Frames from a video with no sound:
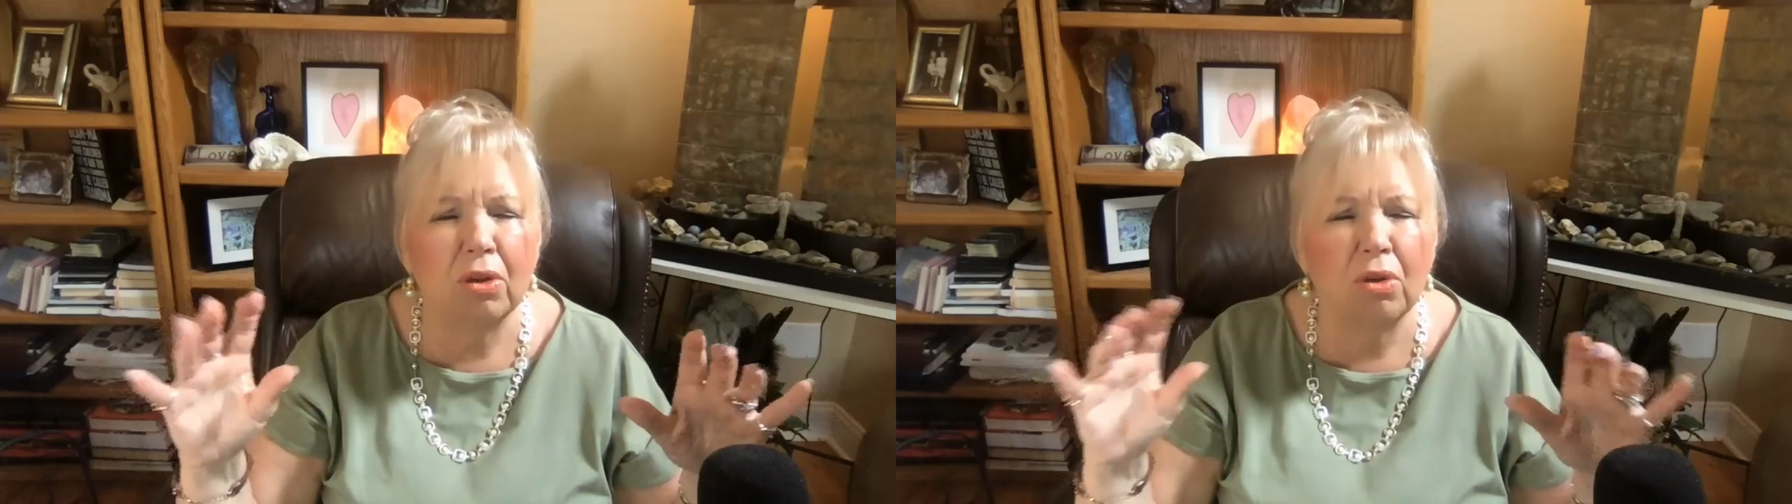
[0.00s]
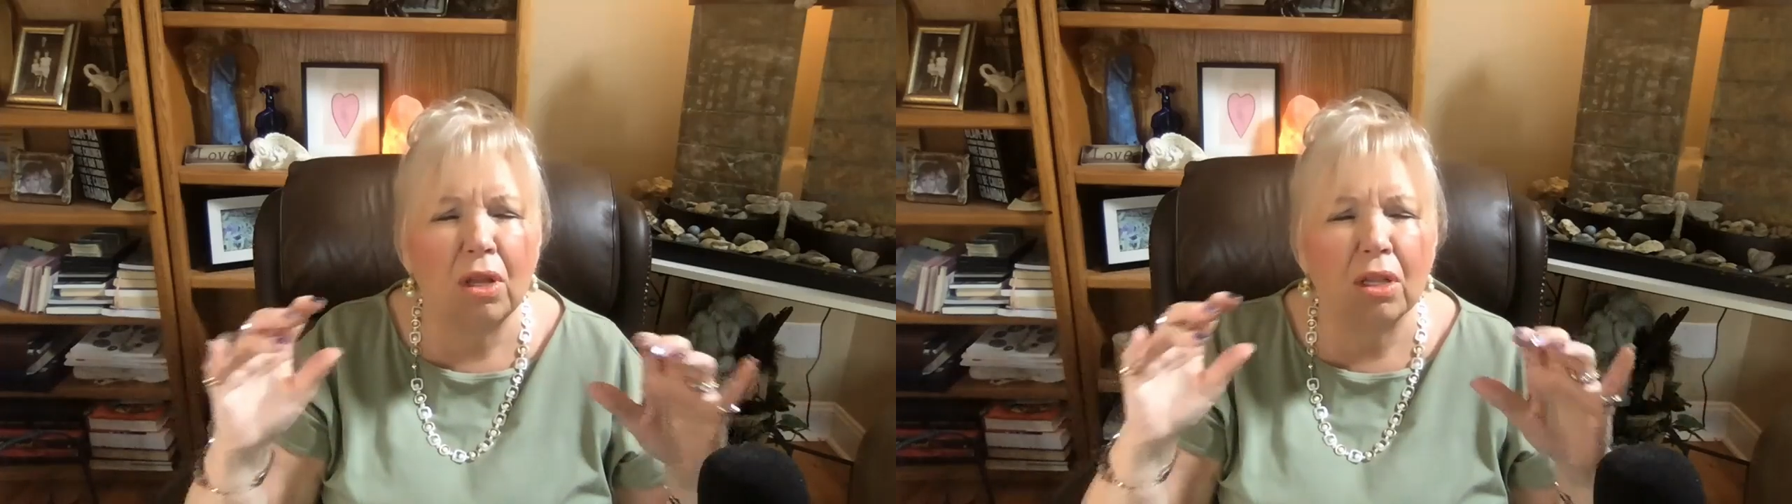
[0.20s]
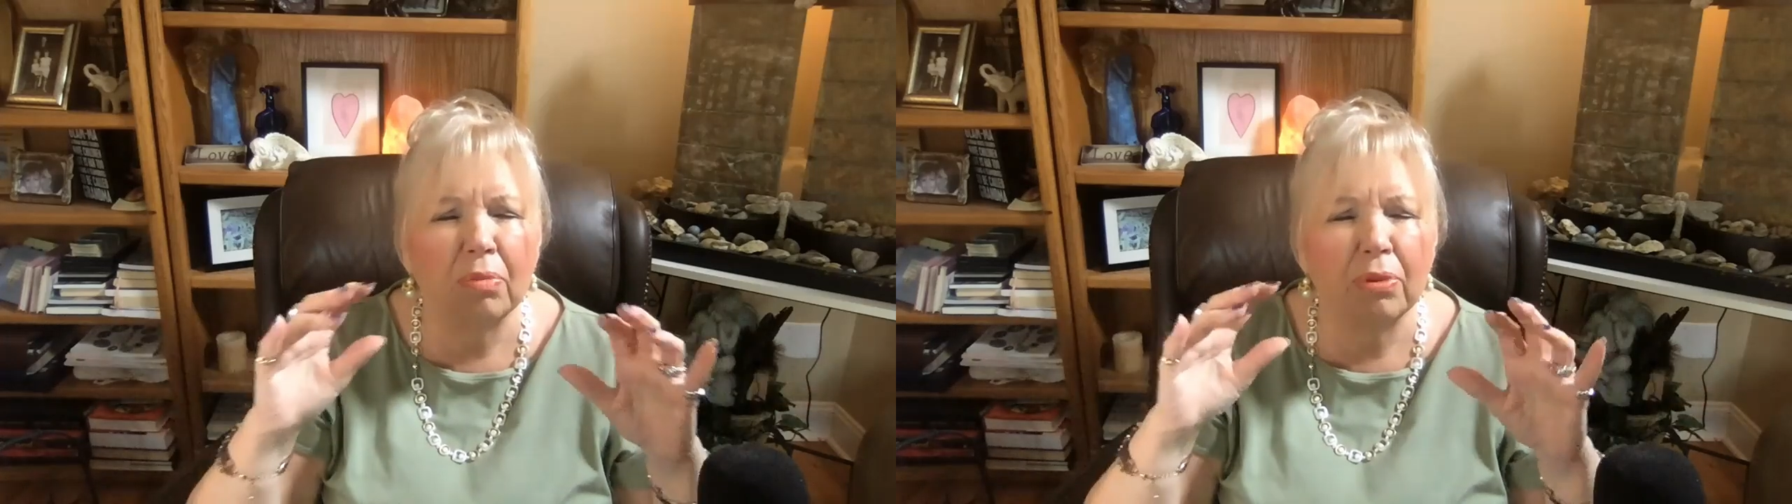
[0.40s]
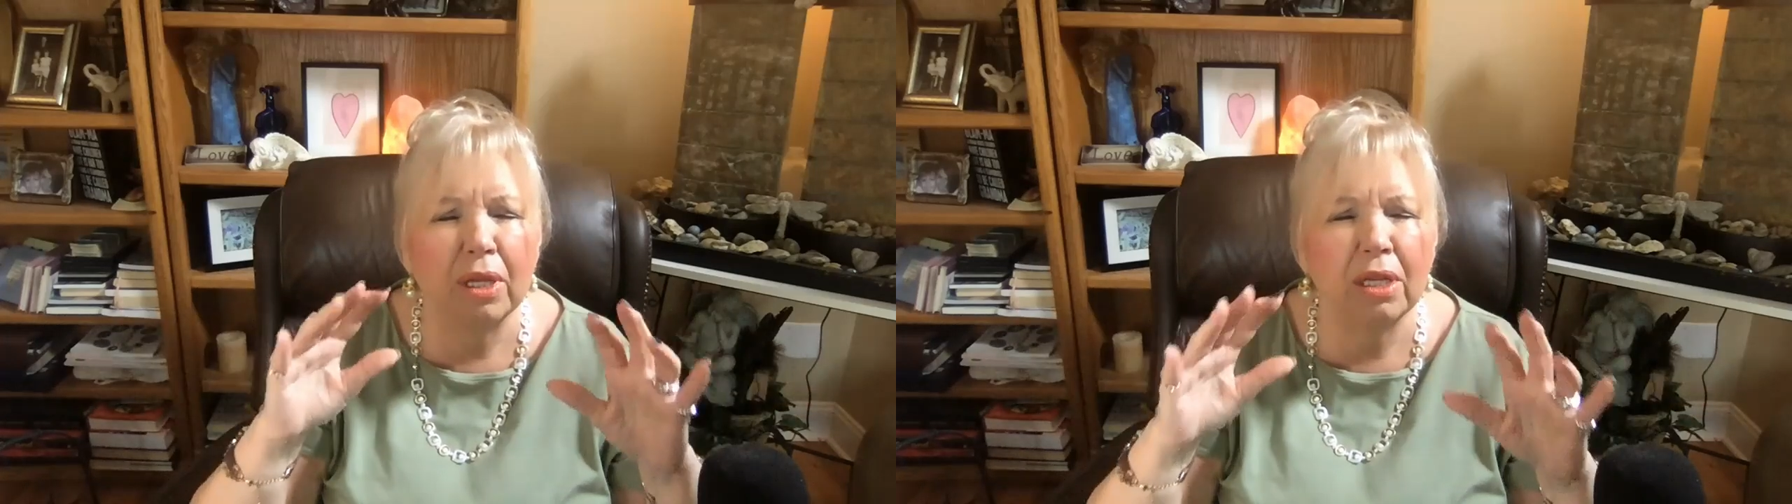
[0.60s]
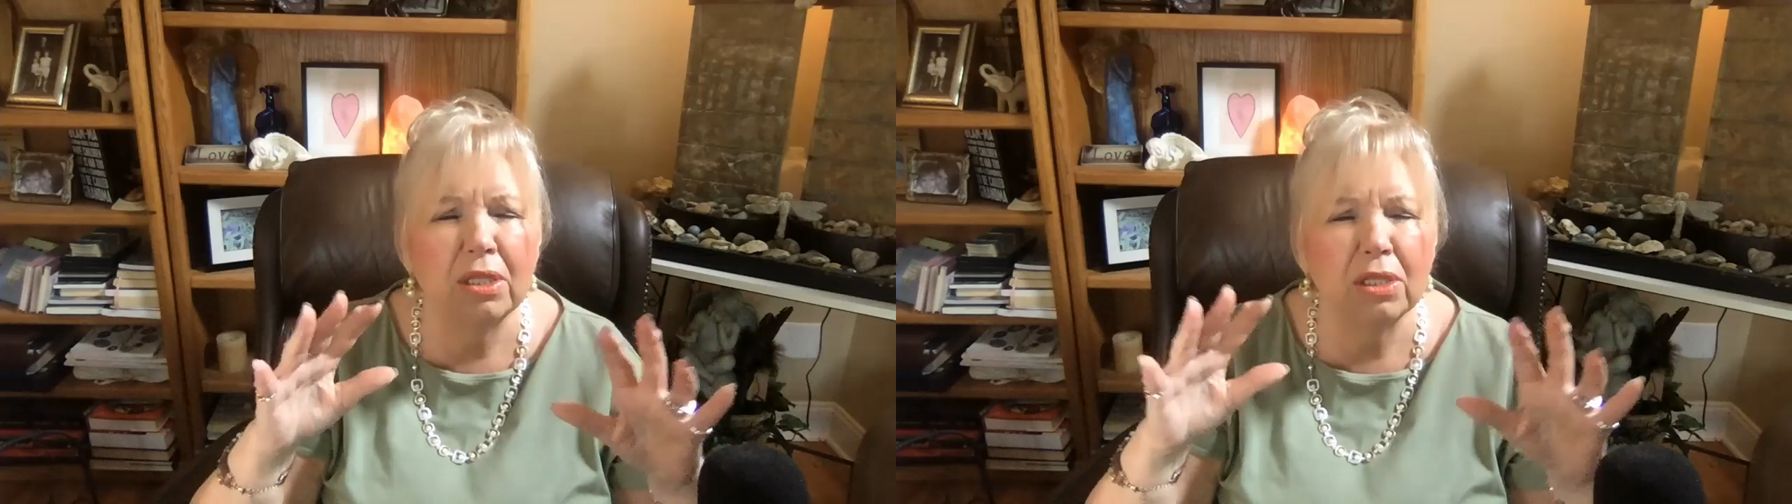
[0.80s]
all the
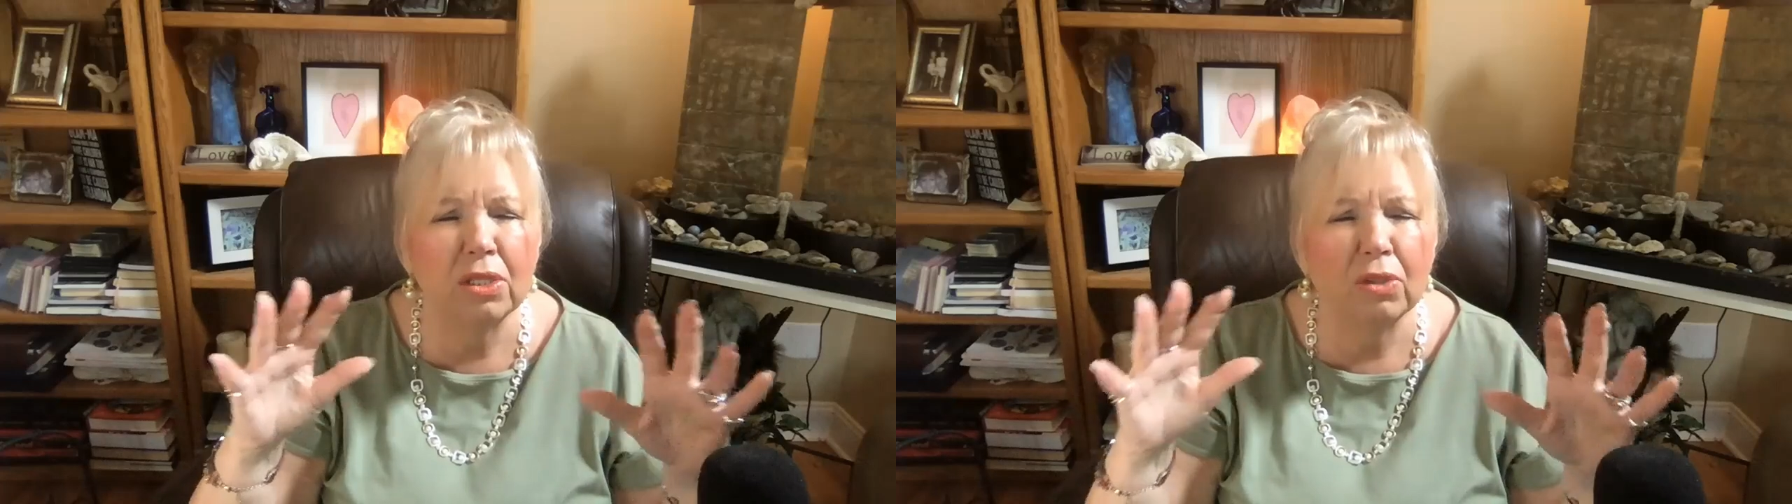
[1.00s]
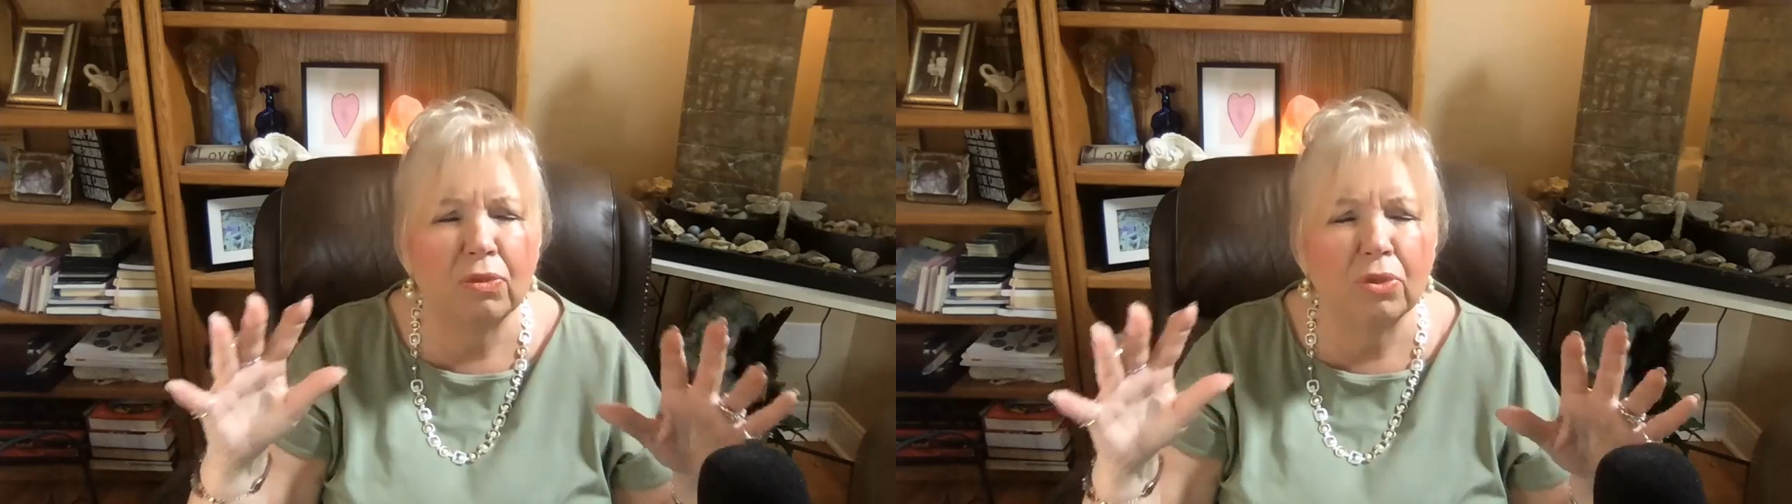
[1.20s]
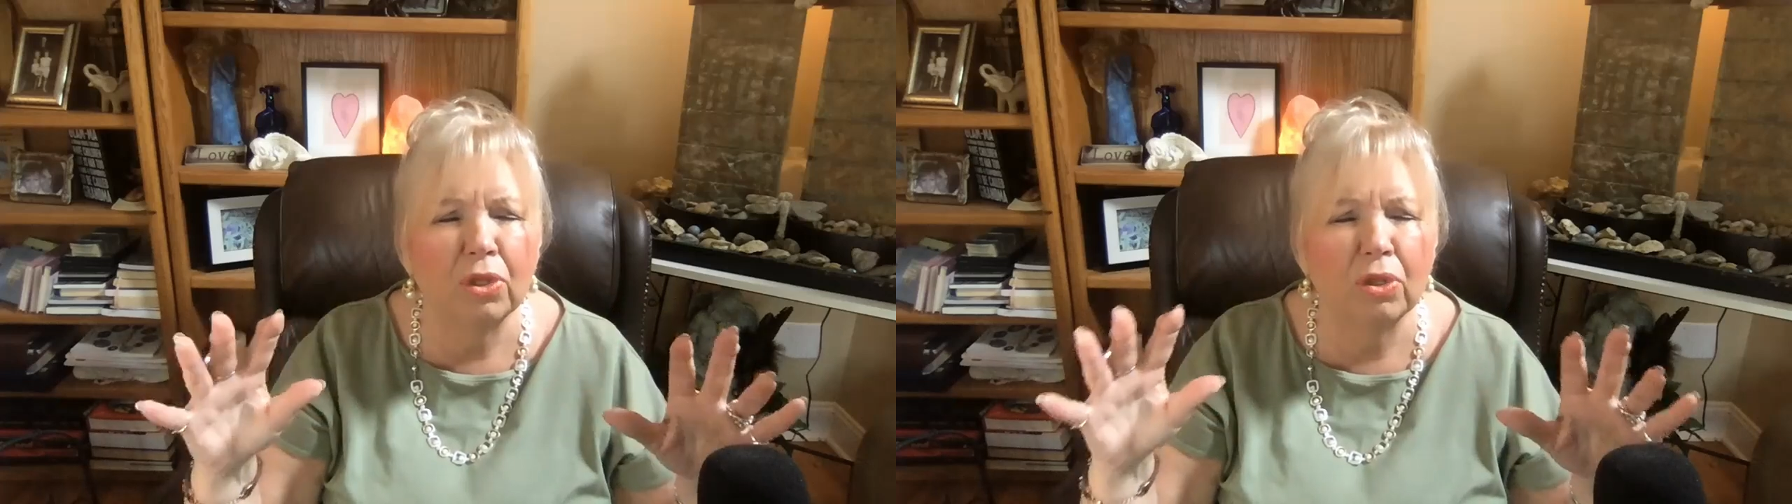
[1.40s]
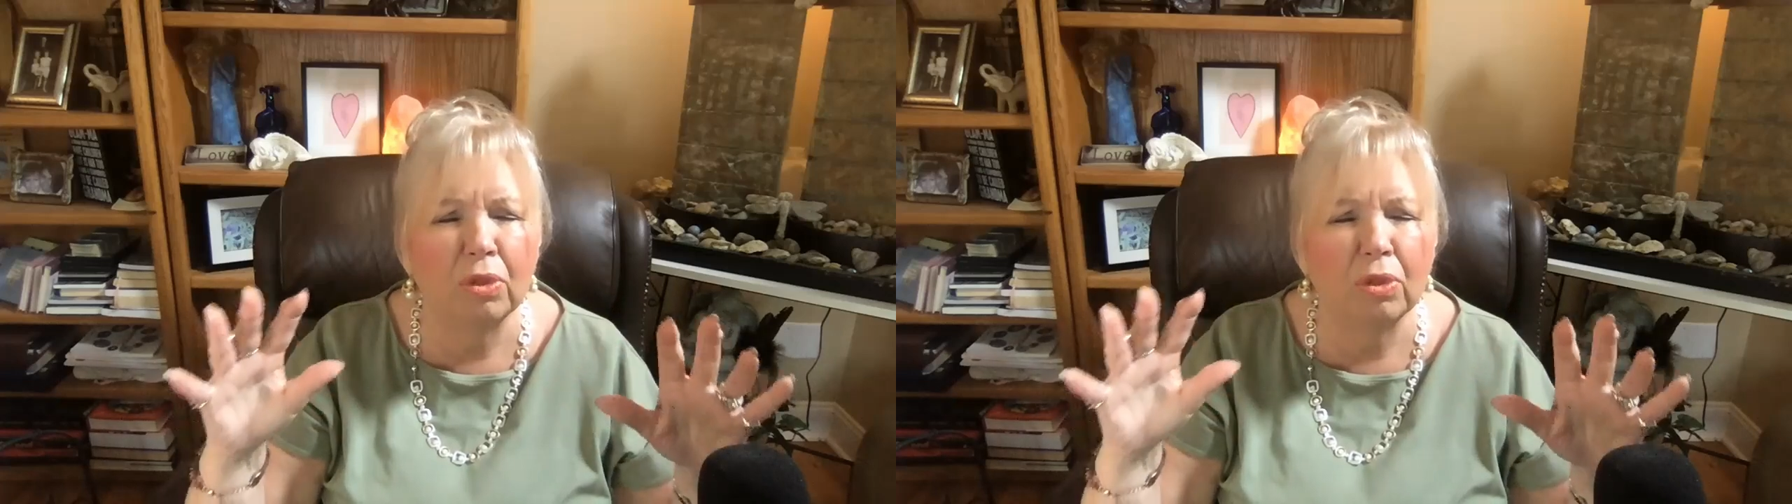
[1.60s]
places of work